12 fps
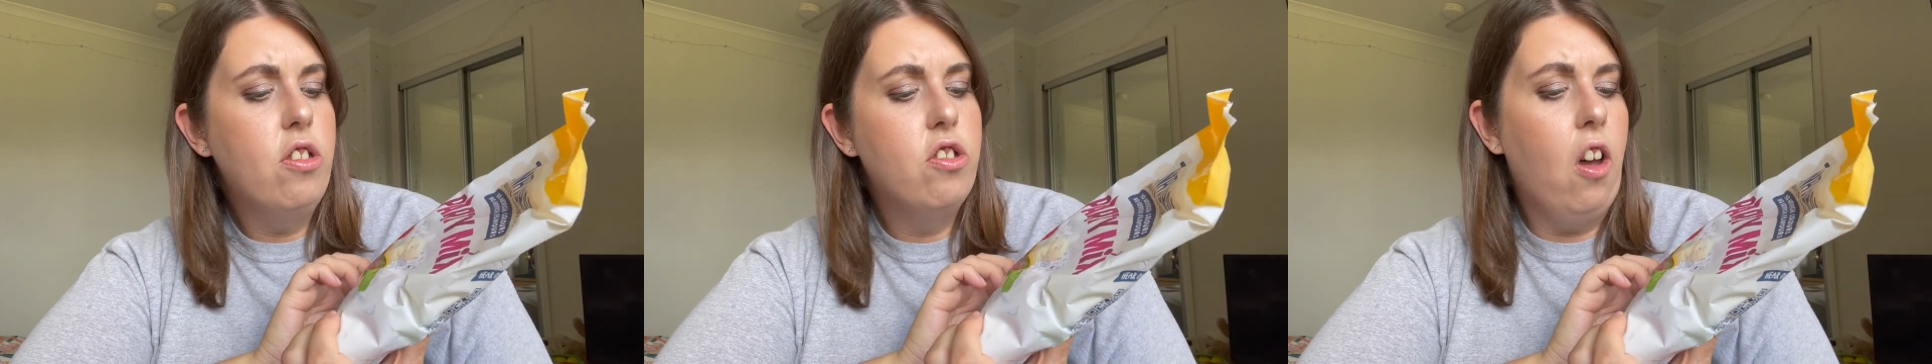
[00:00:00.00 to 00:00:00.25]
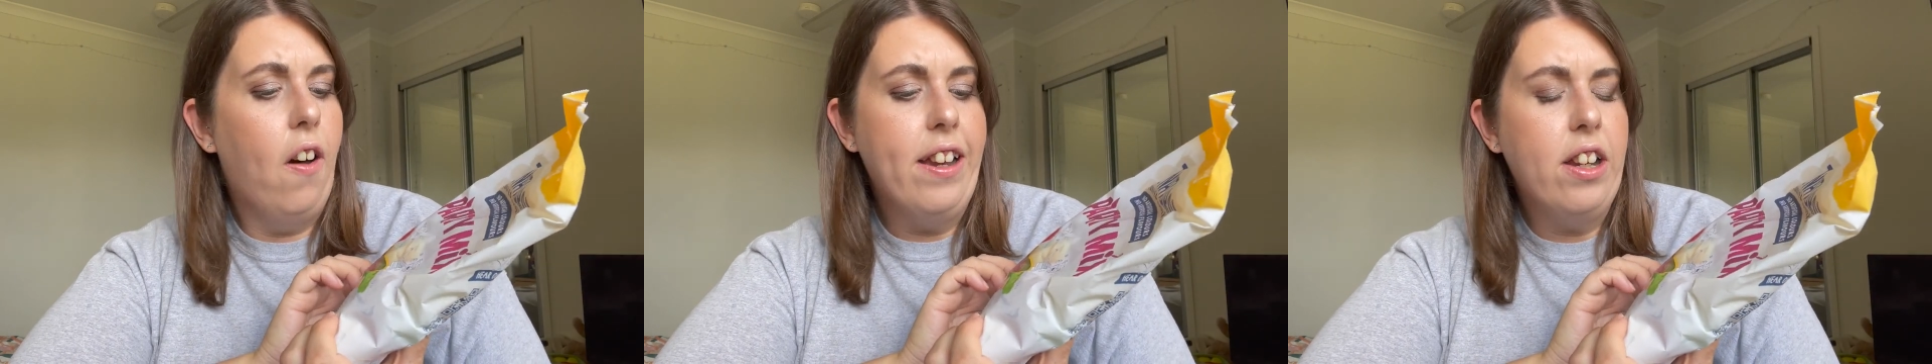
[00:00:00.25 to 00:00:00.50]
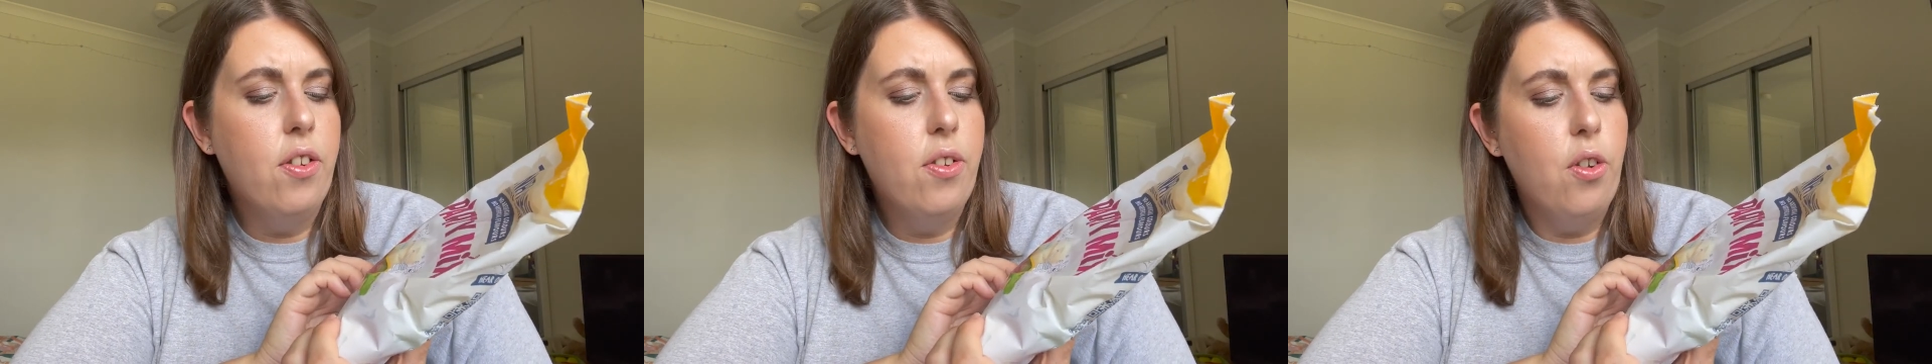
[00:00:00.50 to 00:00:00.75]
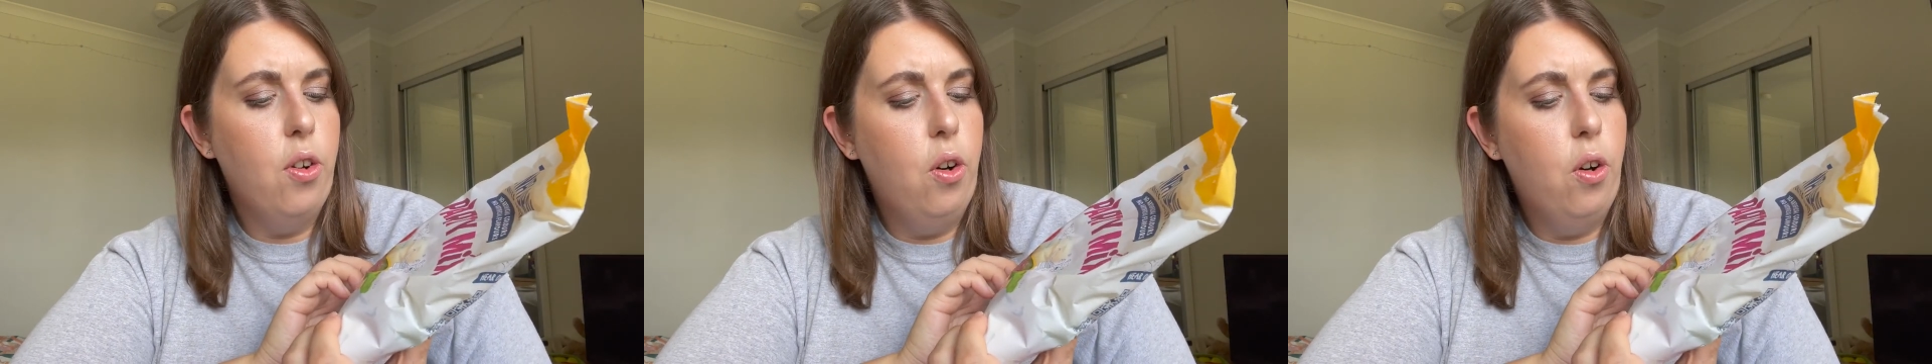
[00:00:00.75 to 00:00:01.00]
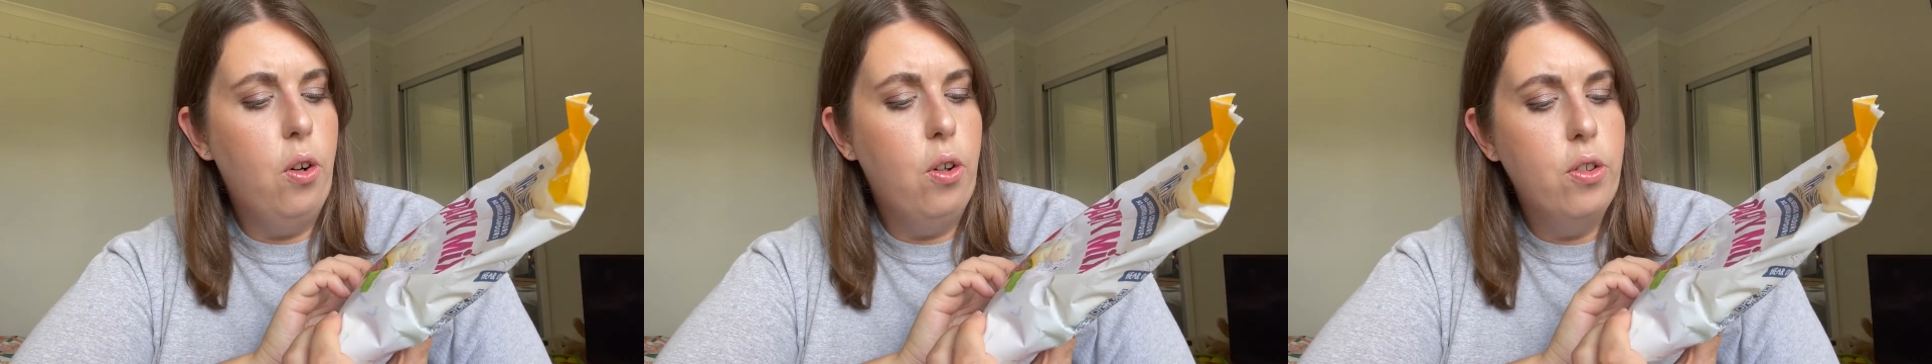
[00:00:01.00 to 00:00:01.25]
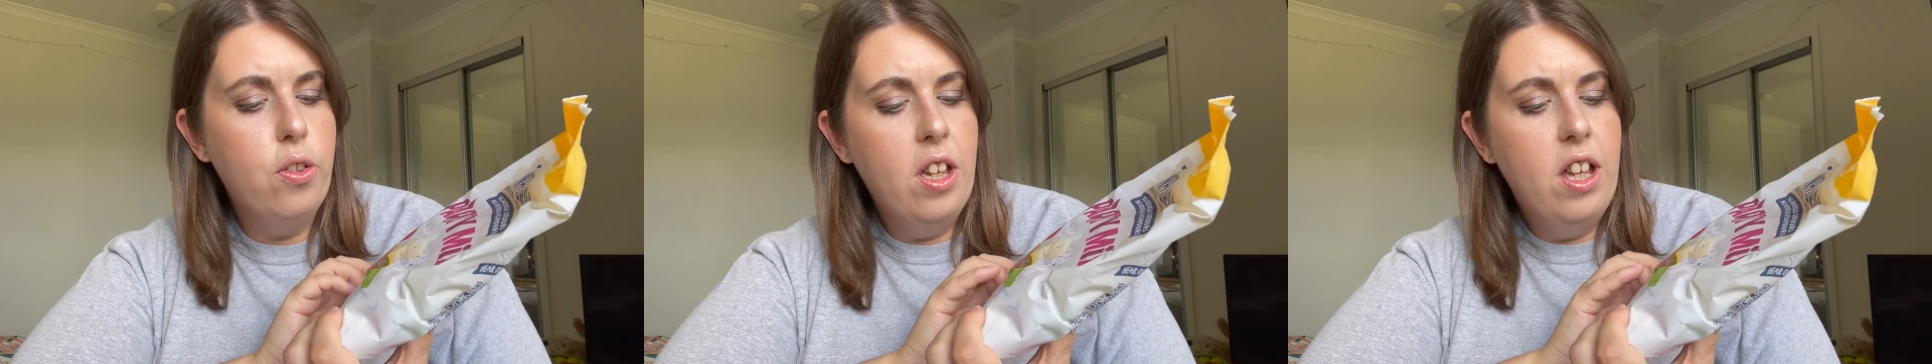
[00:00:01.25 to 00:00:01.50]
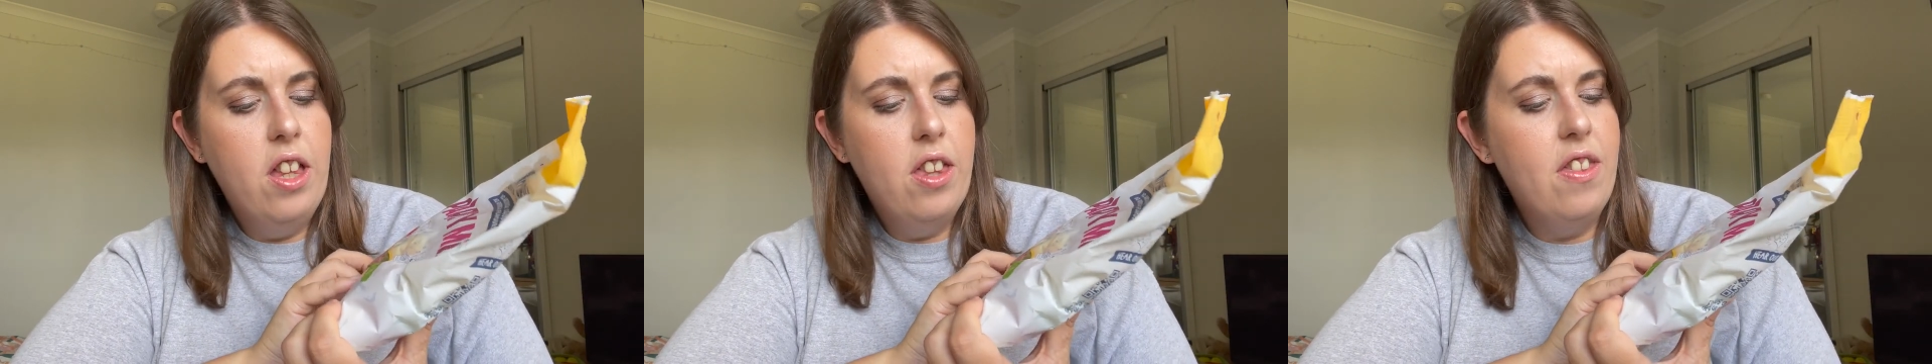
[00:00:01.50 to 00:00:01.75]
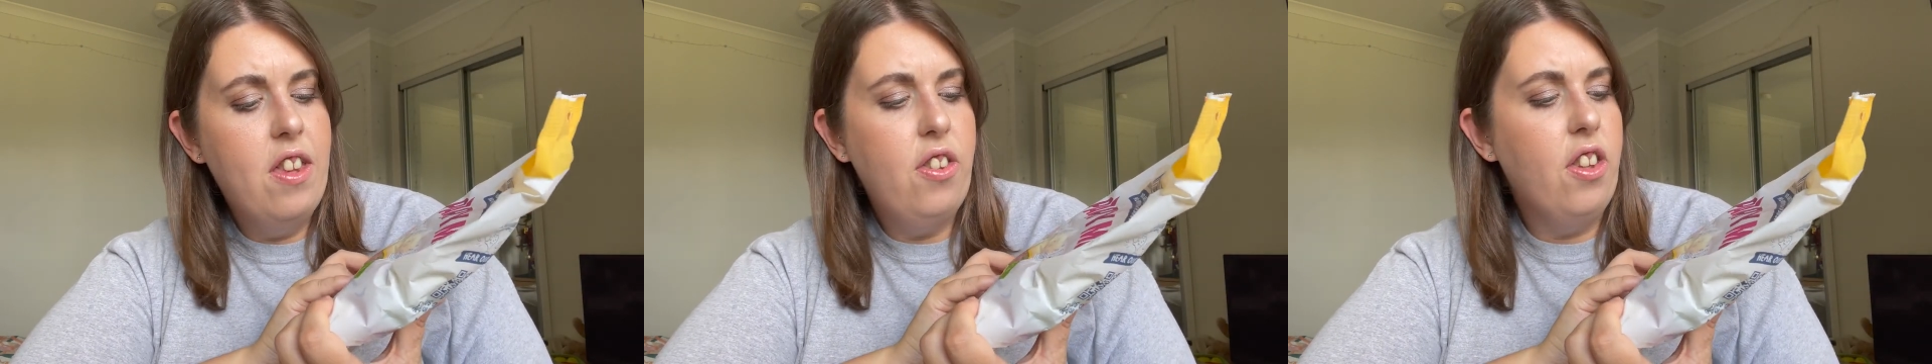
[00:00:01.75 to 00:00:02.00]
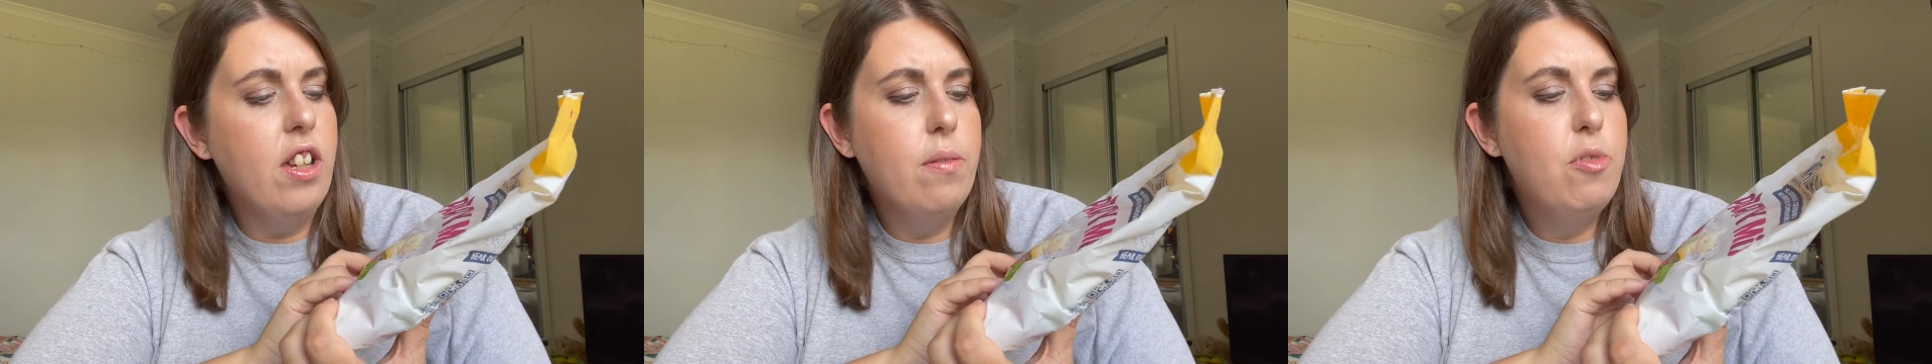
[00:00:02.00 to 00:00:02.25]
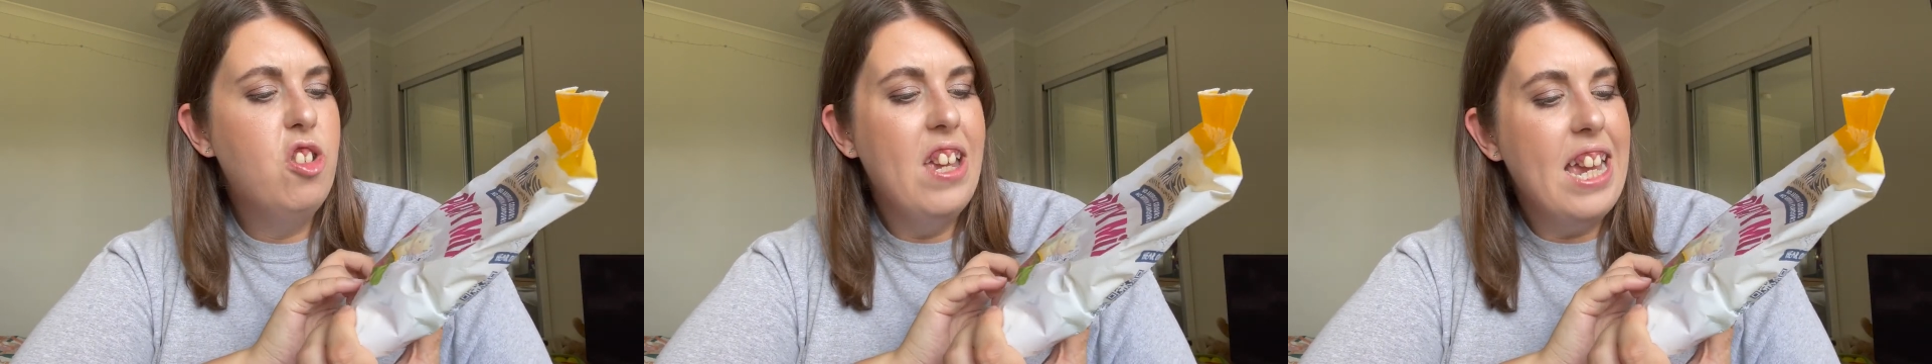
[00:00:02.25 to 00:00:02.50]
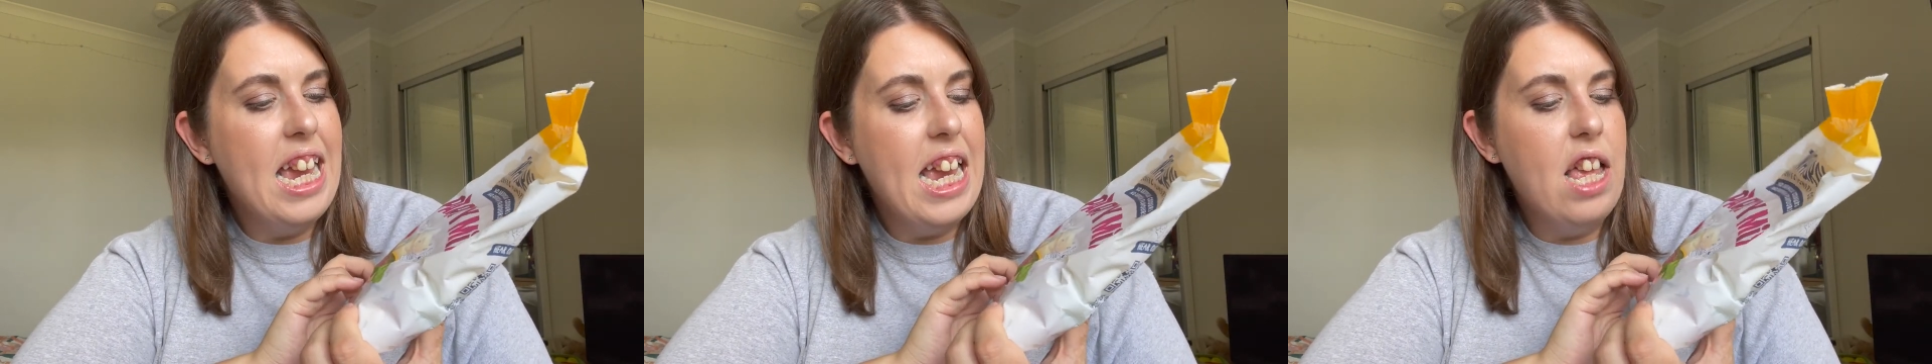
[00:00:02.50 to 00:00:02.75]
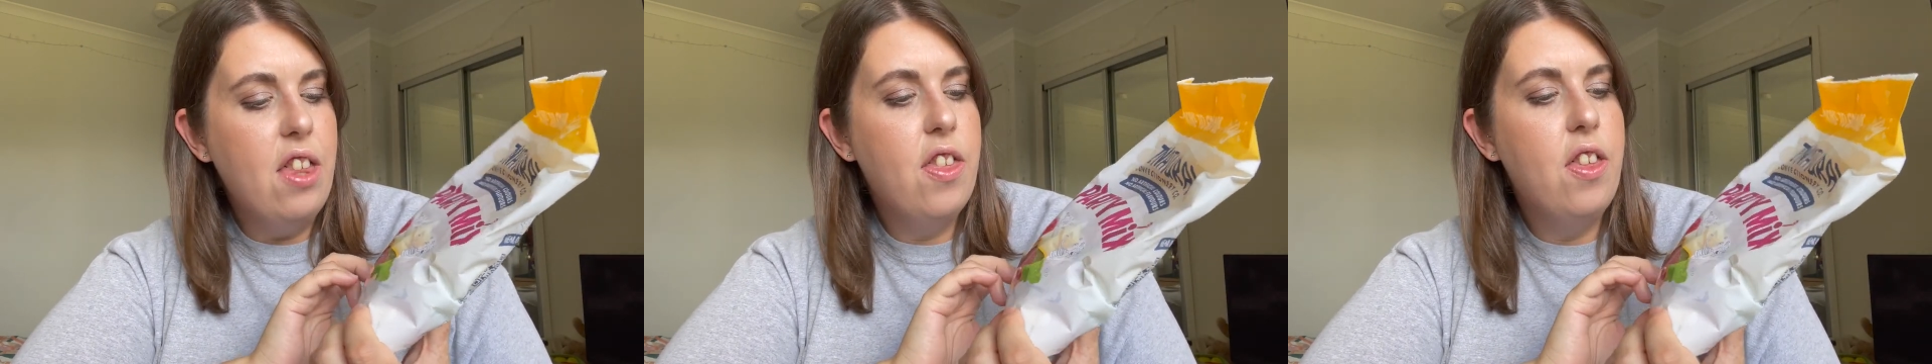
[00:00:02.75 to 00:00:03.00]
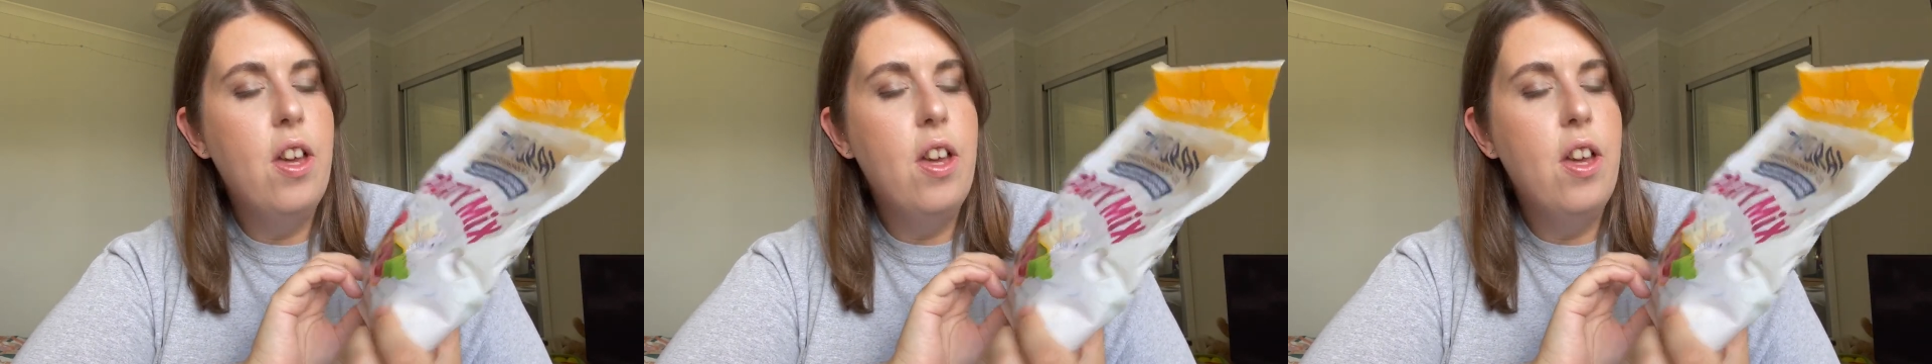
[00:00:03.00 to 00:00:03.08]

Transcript: dinosaurs, I think there's like teeth,